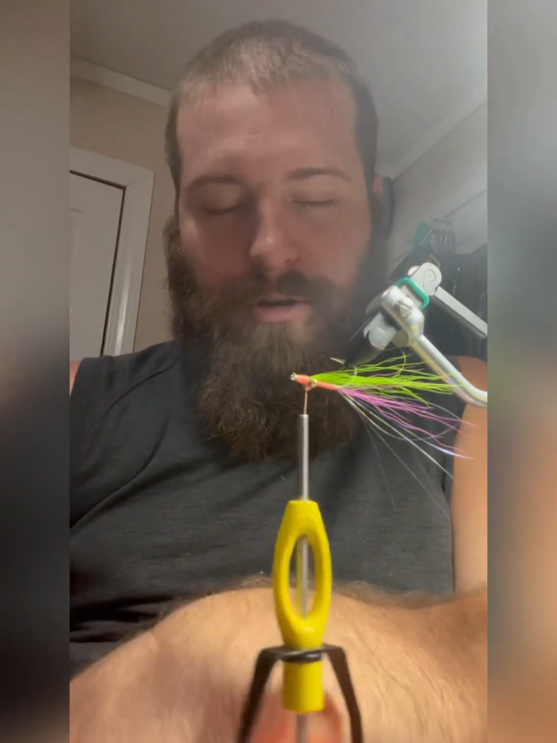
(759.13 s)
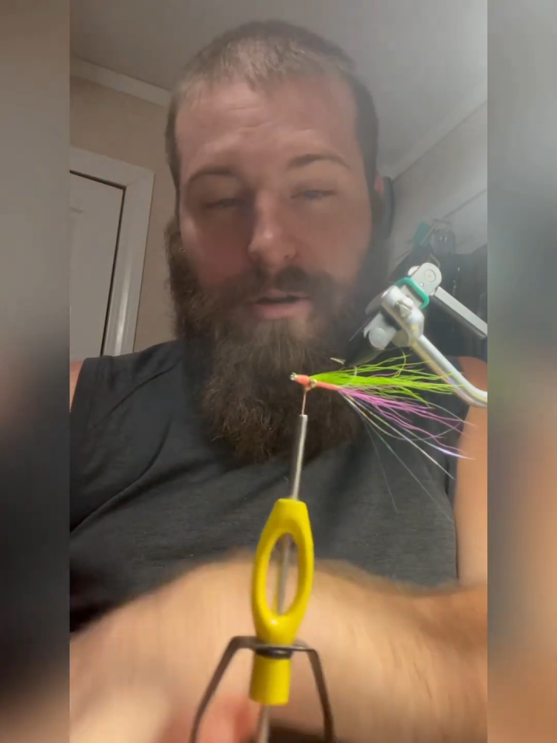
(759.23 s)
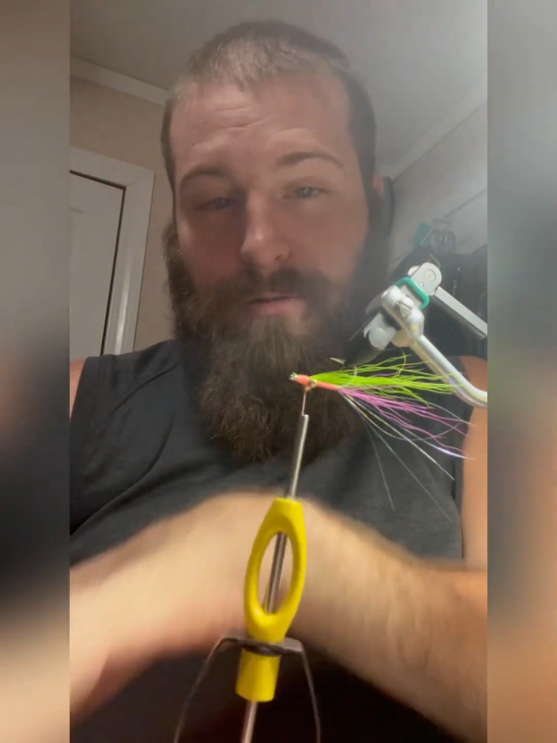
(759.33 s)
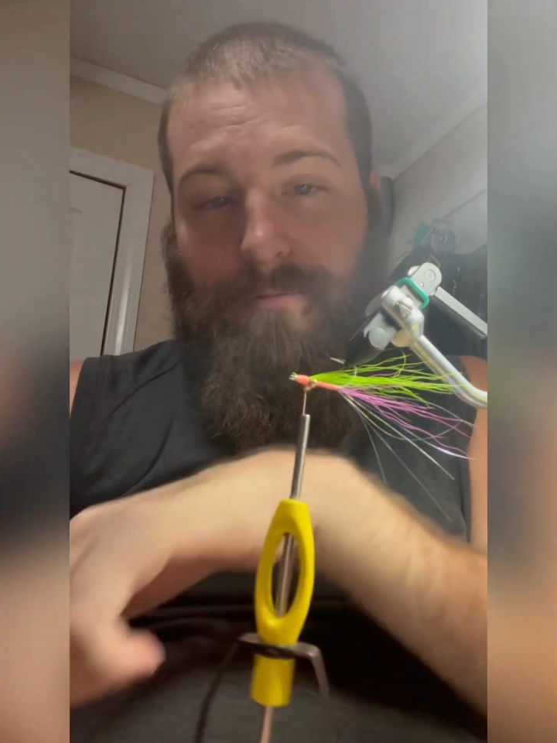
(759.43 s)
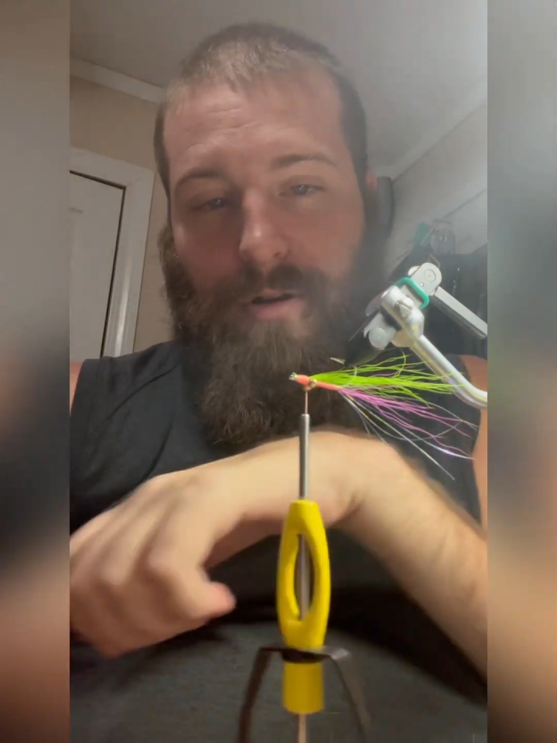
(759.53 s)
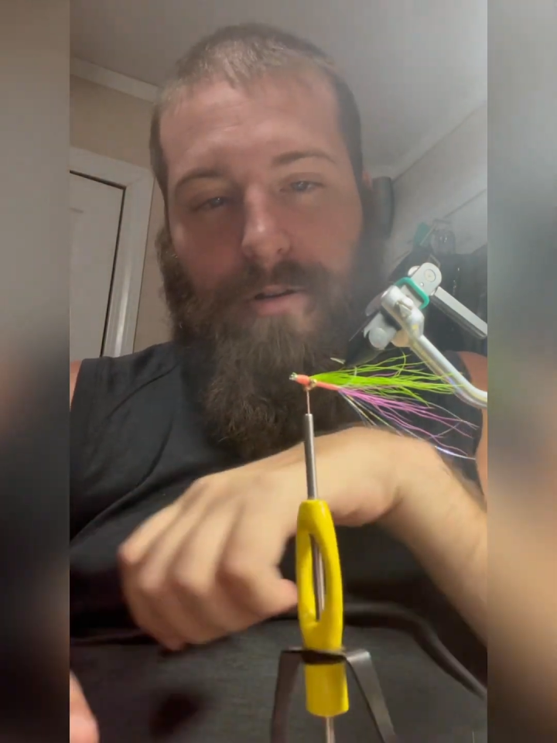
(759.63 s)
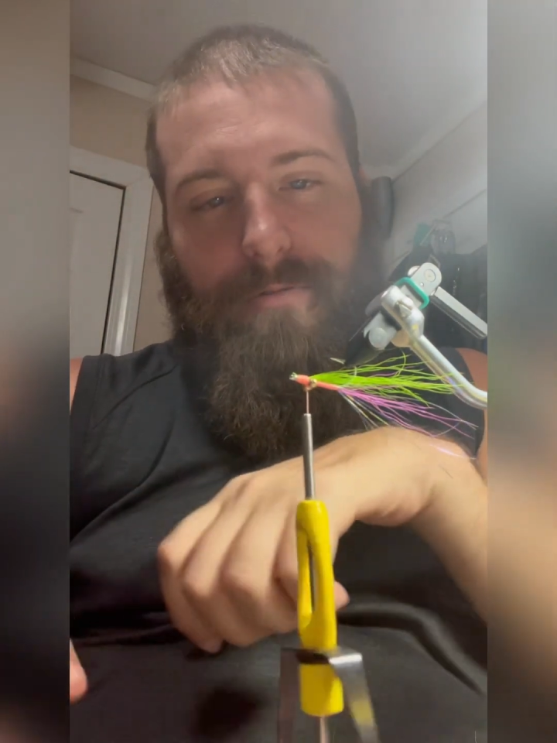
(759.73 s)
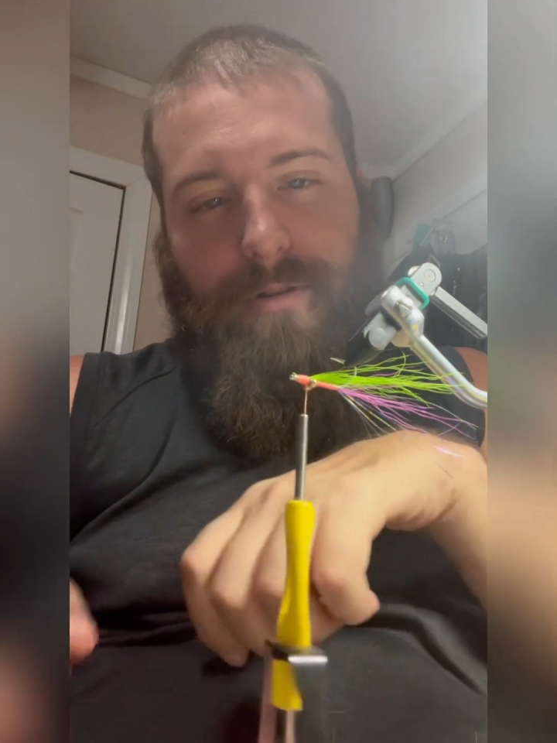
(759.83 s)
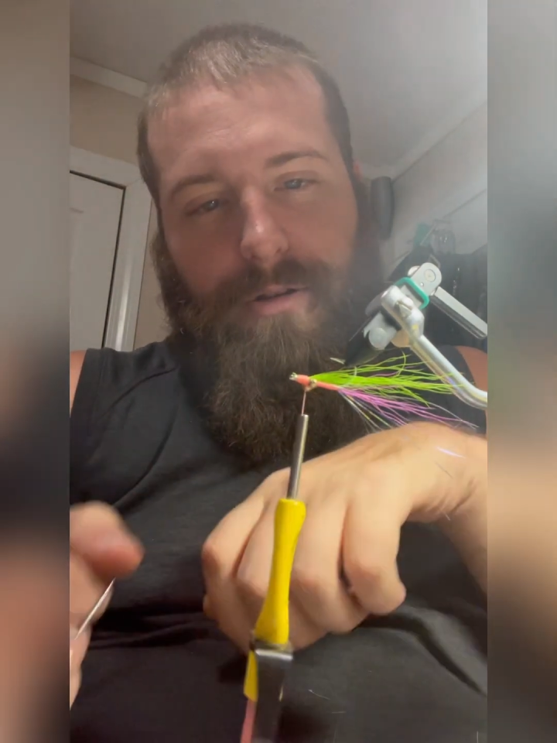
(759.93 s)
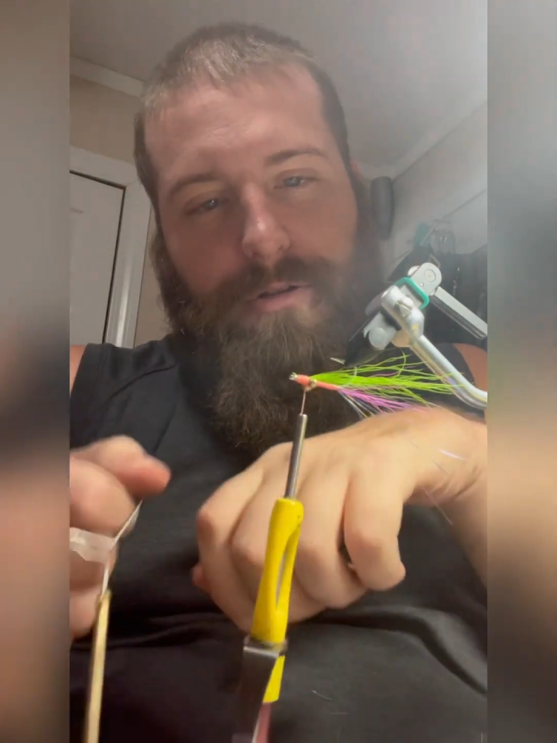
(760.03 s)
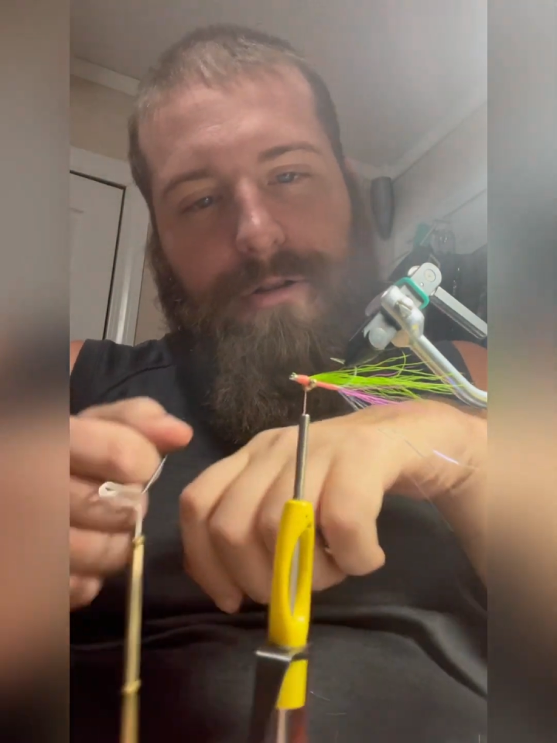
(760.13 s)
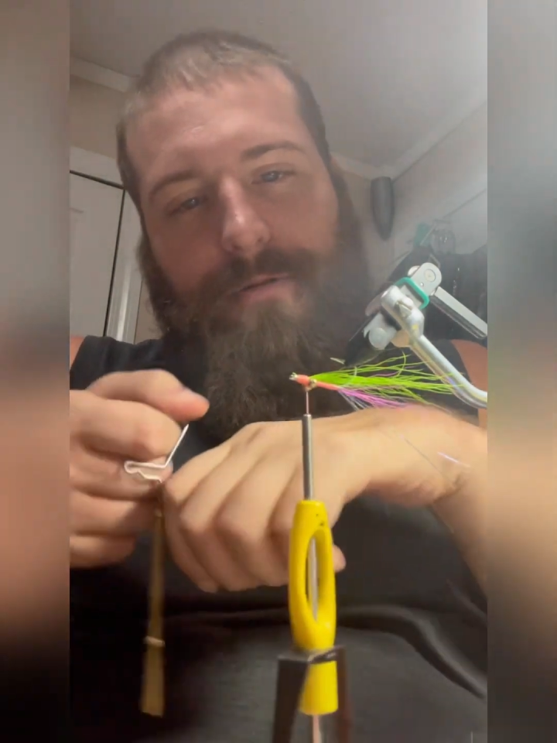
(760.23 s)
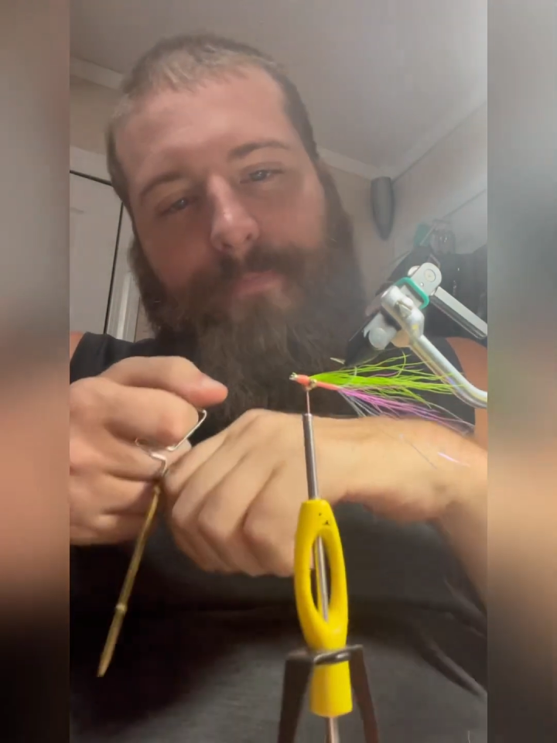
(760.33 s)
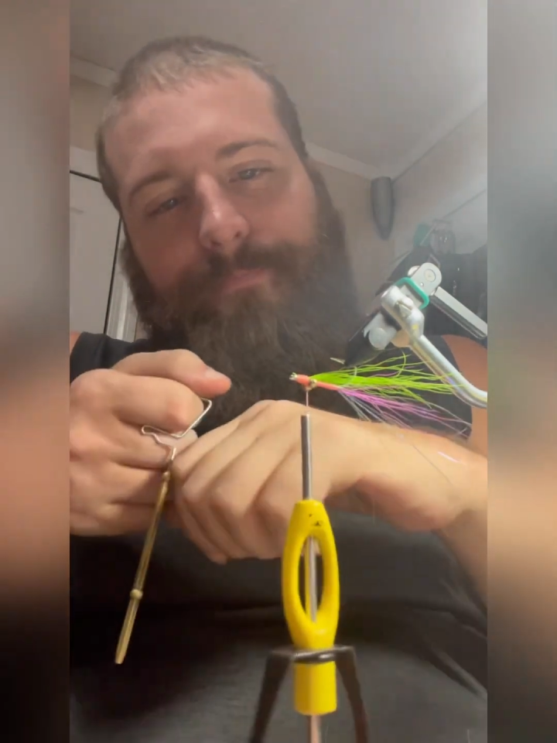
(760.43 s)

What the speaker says: and they're fun to fish.